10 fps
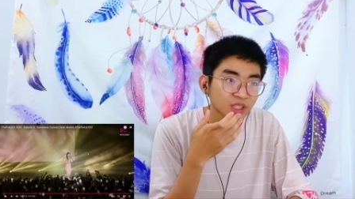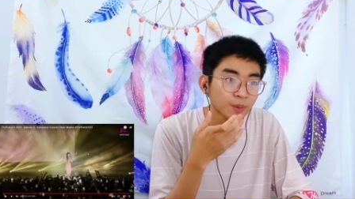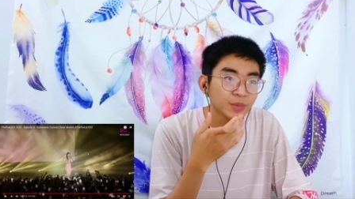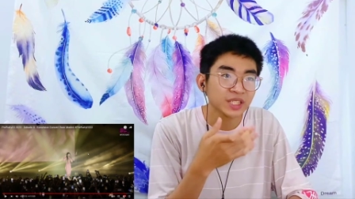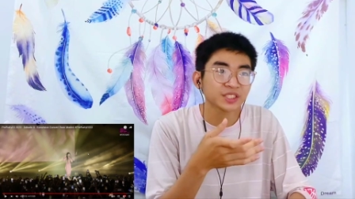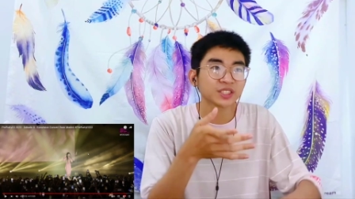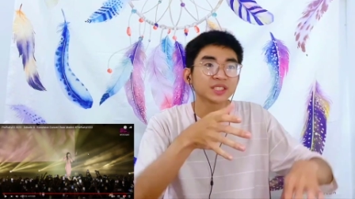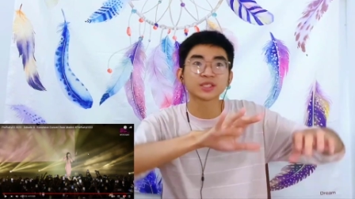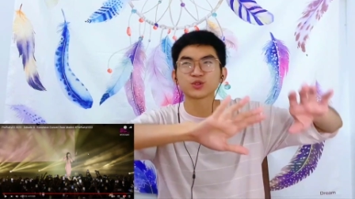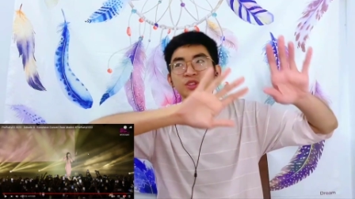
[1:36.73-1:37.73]
because
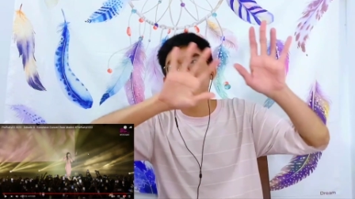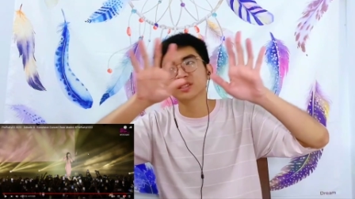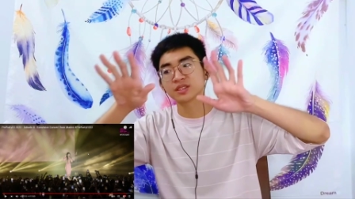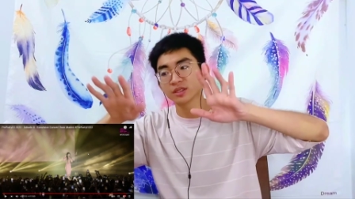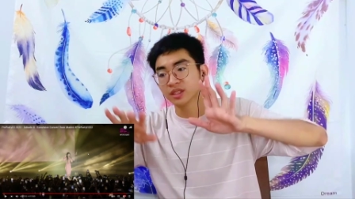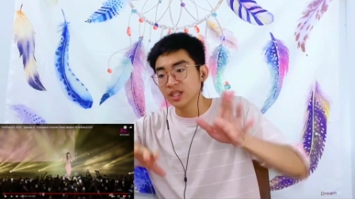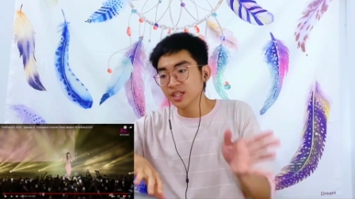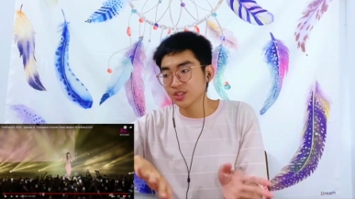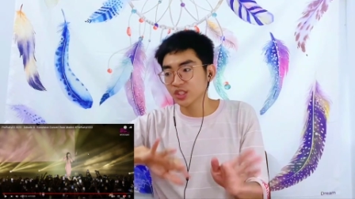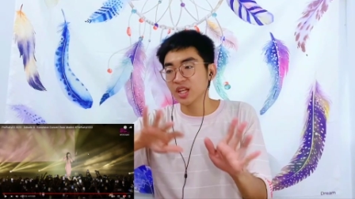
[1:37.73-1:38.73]
she's just
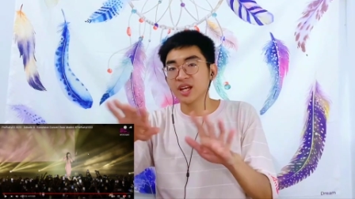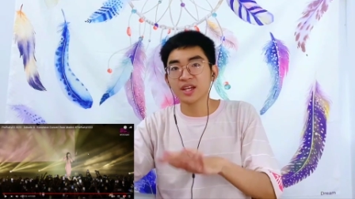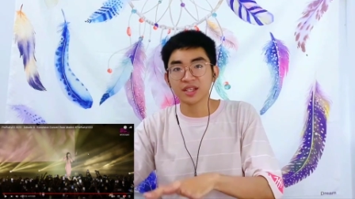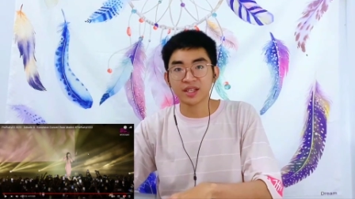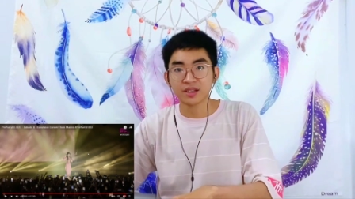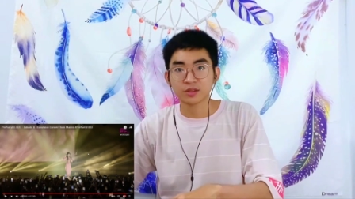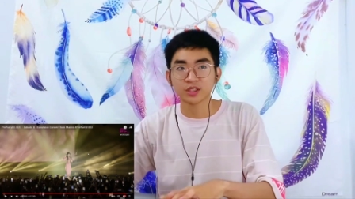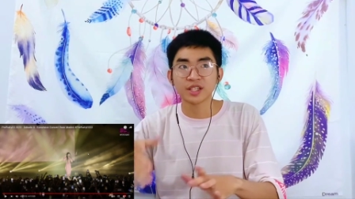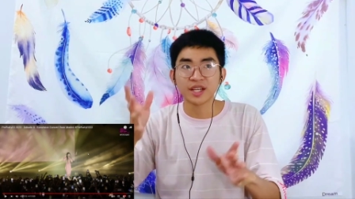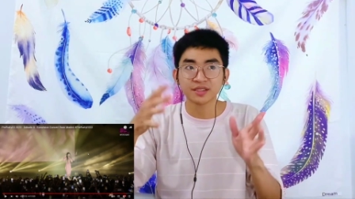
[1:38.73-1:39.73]
she lying down she
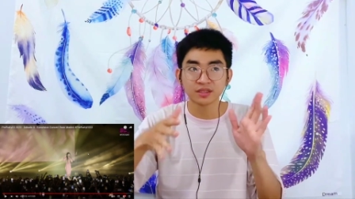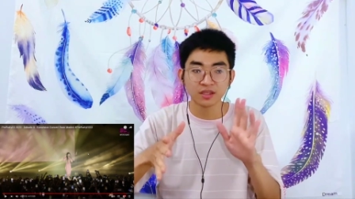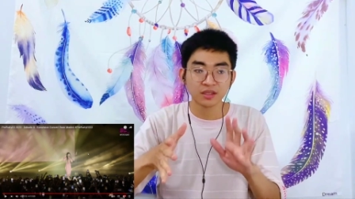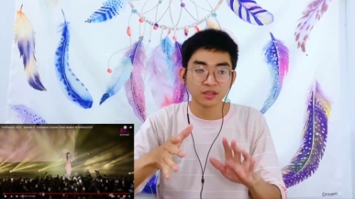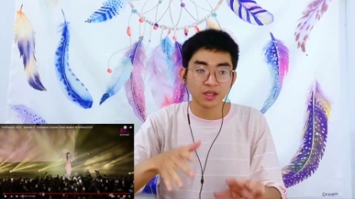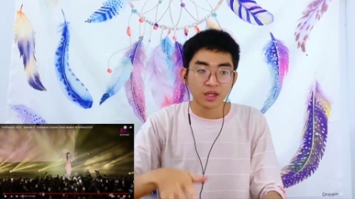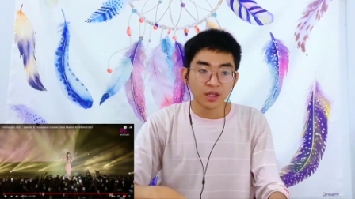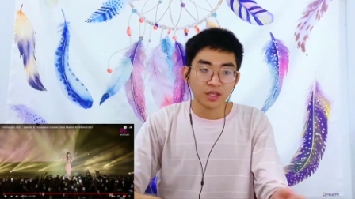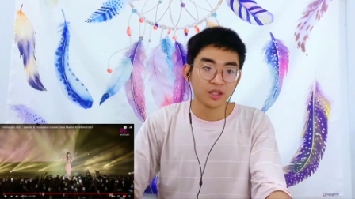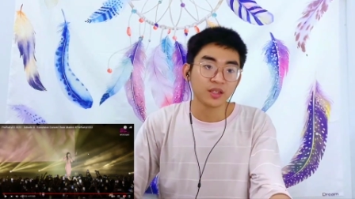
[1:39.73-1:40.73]
dancing
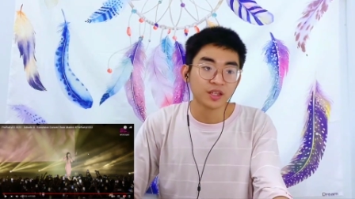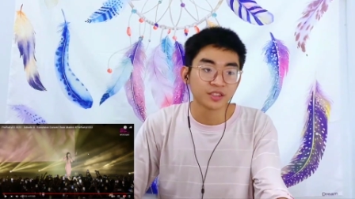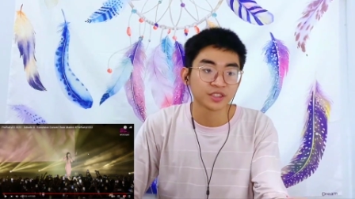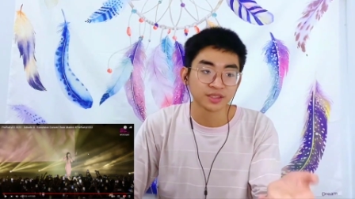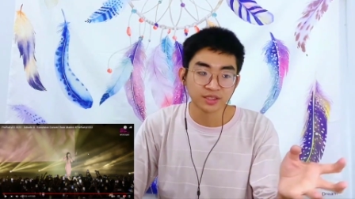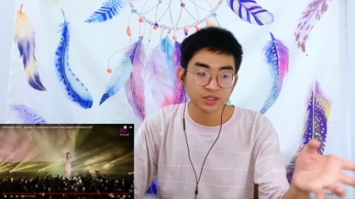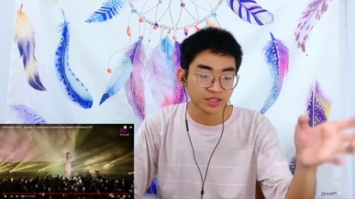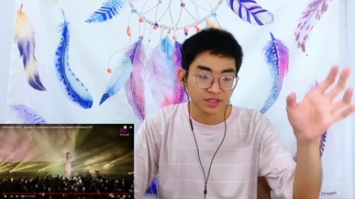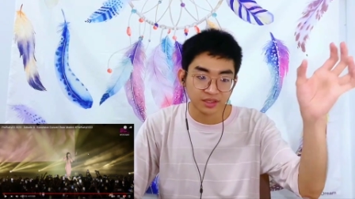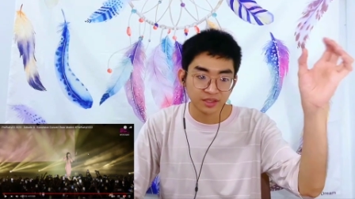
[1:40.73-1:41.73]
in here she, she
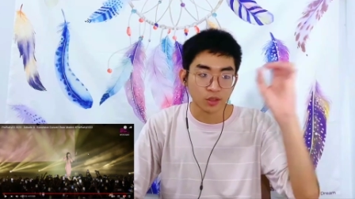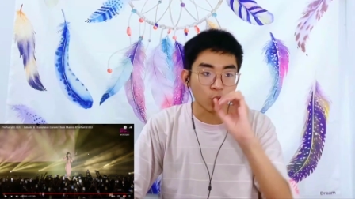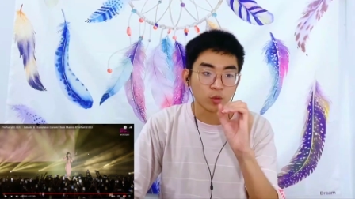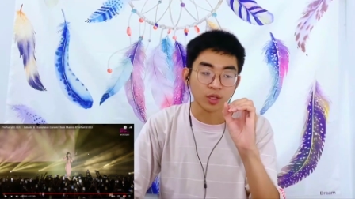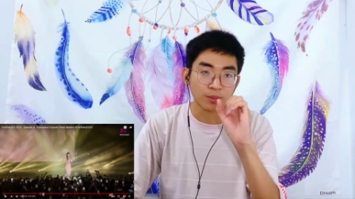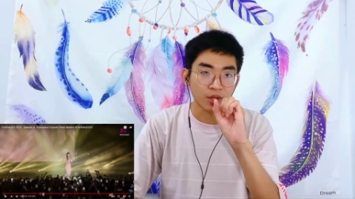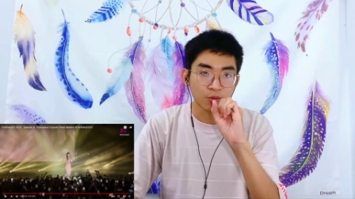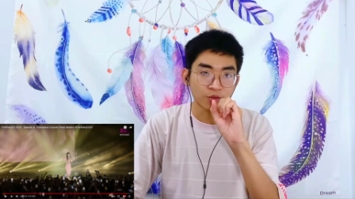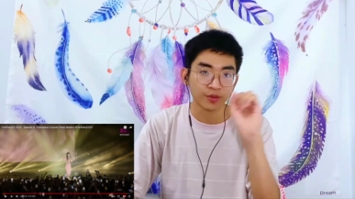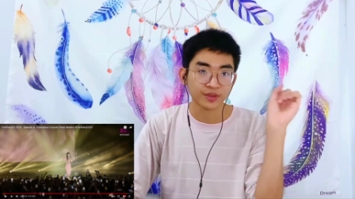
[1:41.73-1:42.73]
just holding a
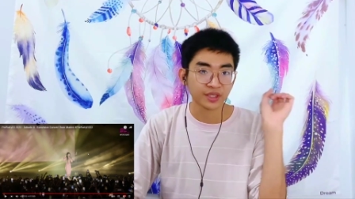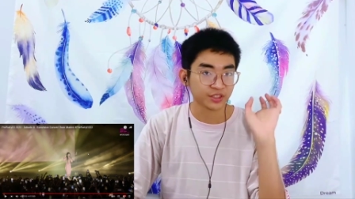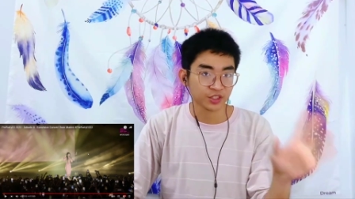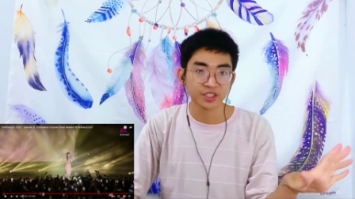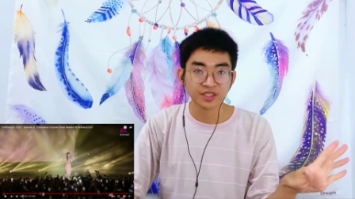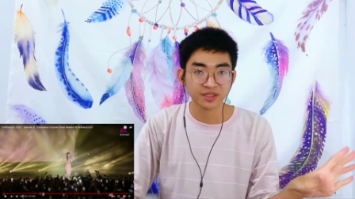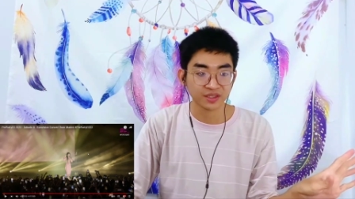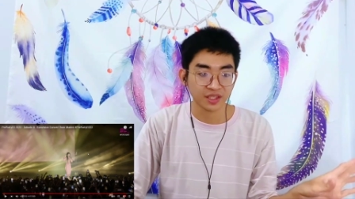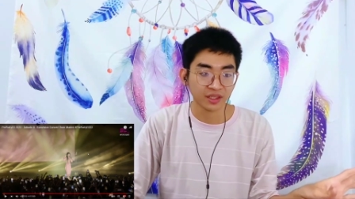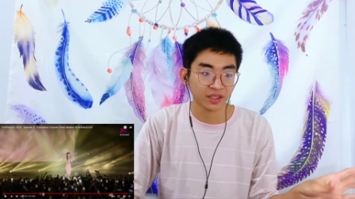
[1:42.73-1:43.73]
microphone and she's just
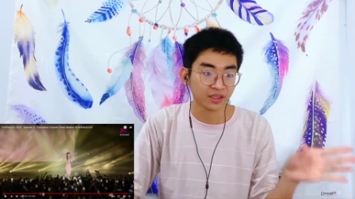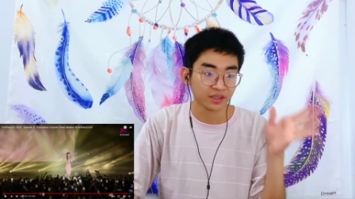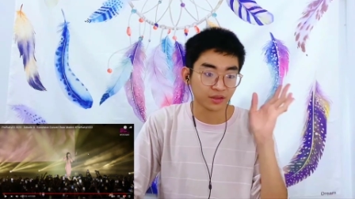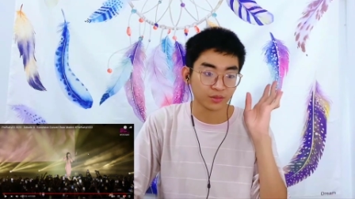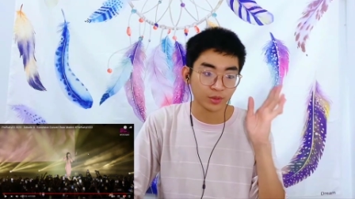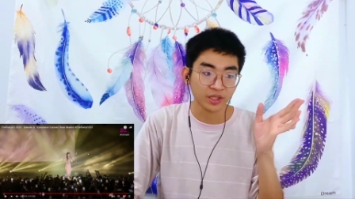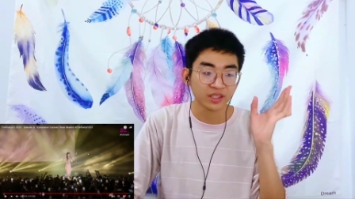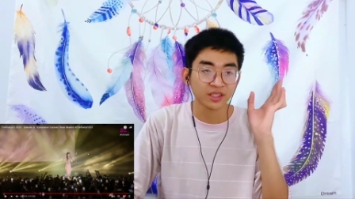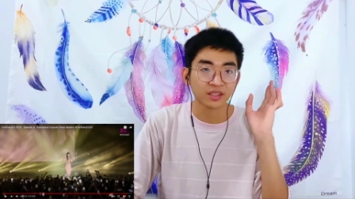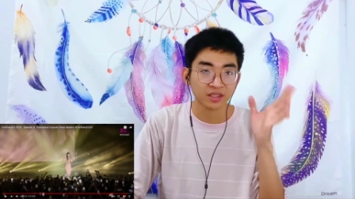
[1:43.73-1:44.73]
singing
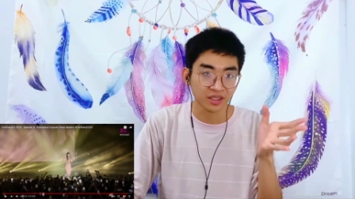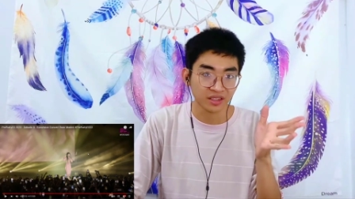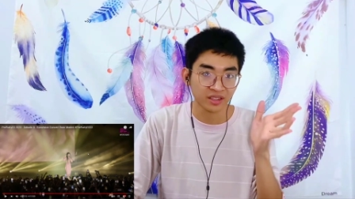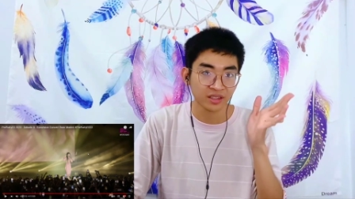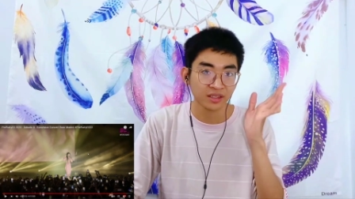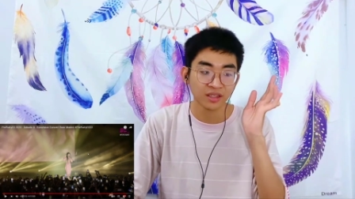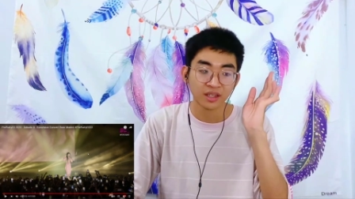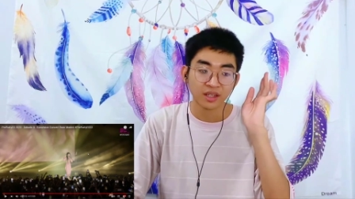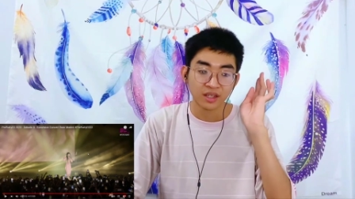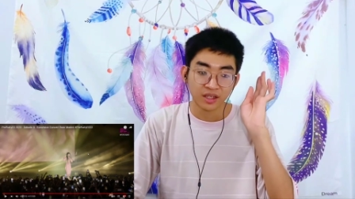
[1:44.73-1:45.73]
really clearly
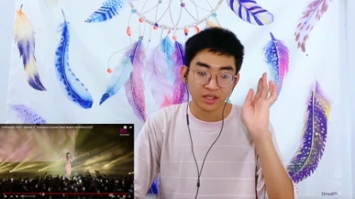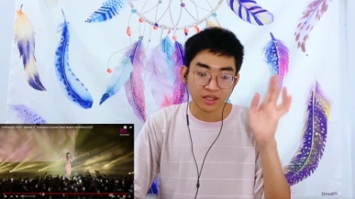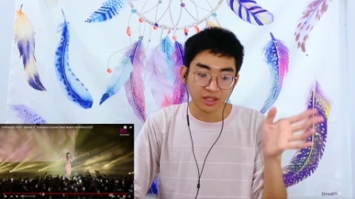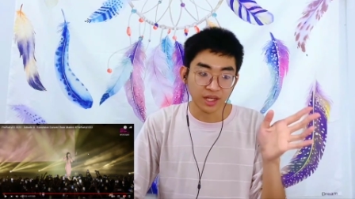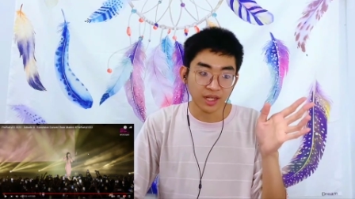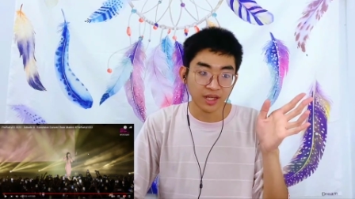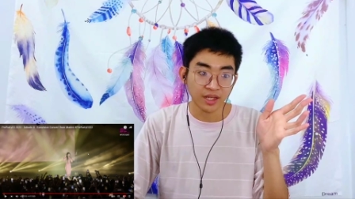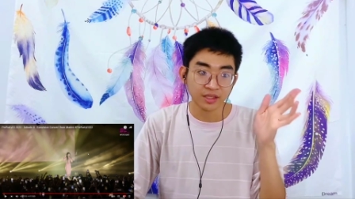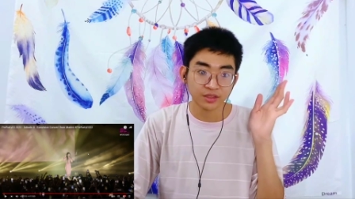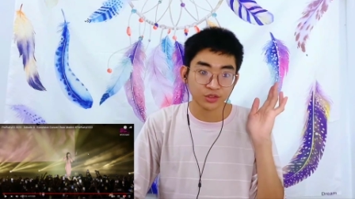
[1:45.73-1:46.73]

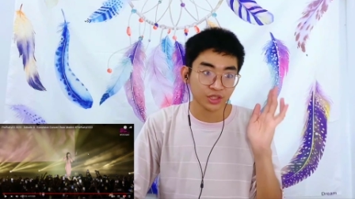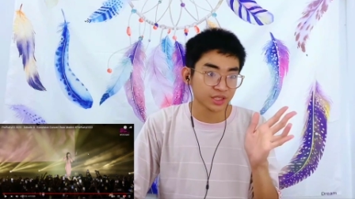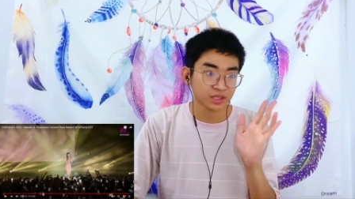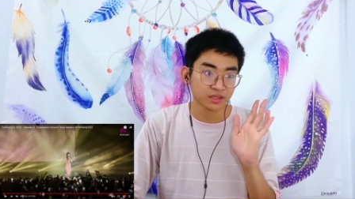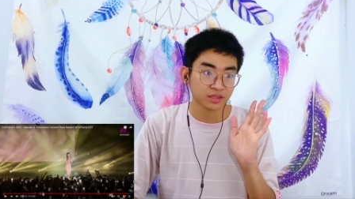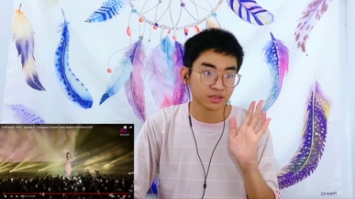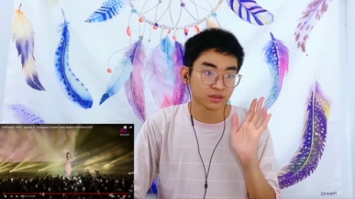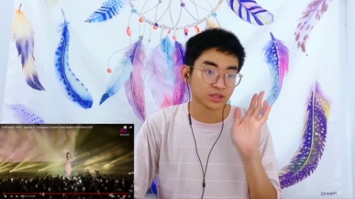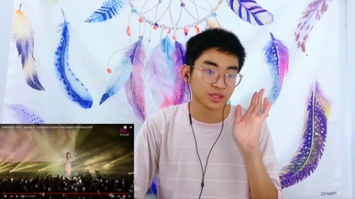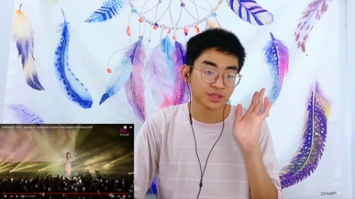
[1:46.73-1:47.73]
and she's
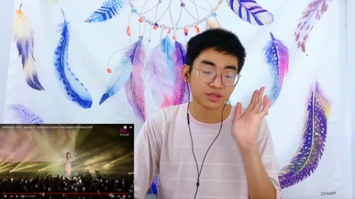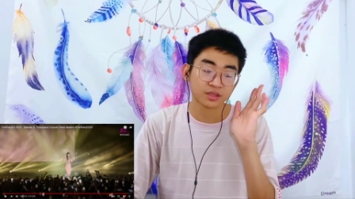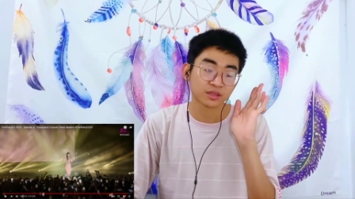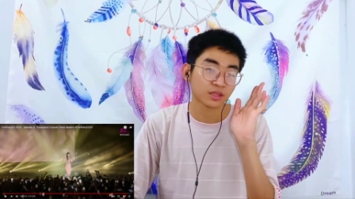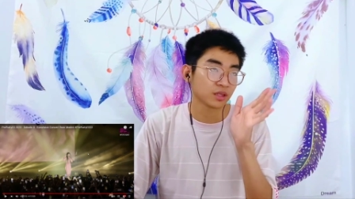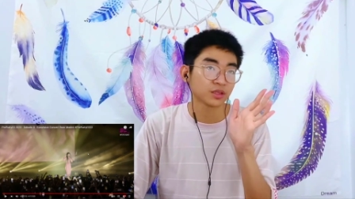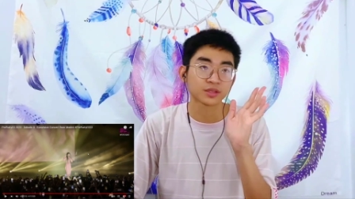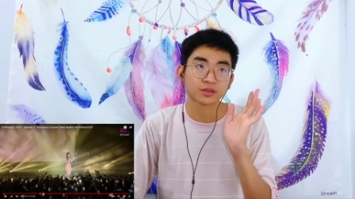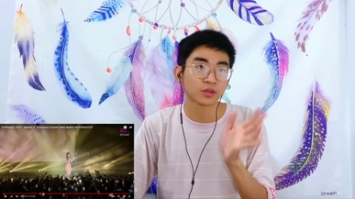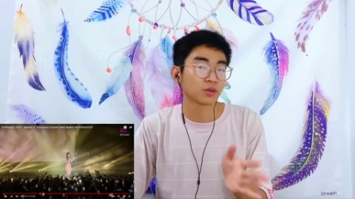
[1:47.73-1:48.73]
just sounding
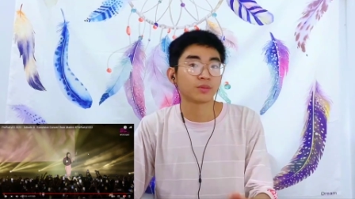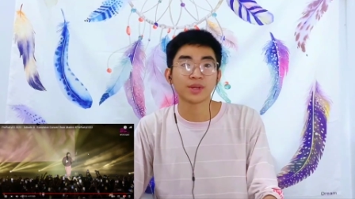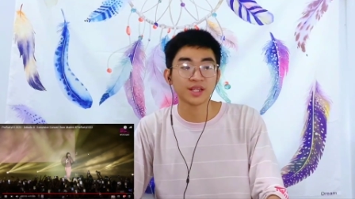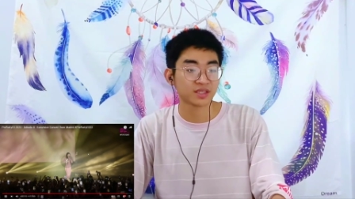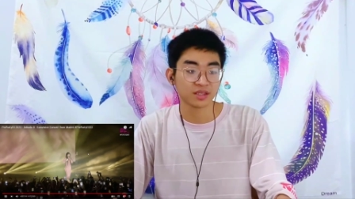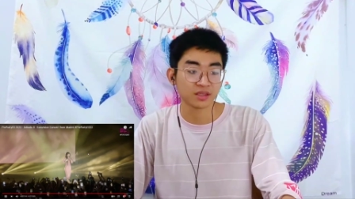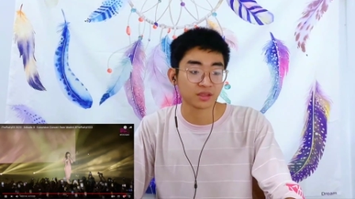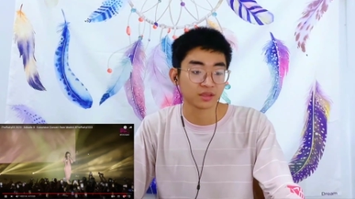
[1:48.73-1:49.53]
so amazing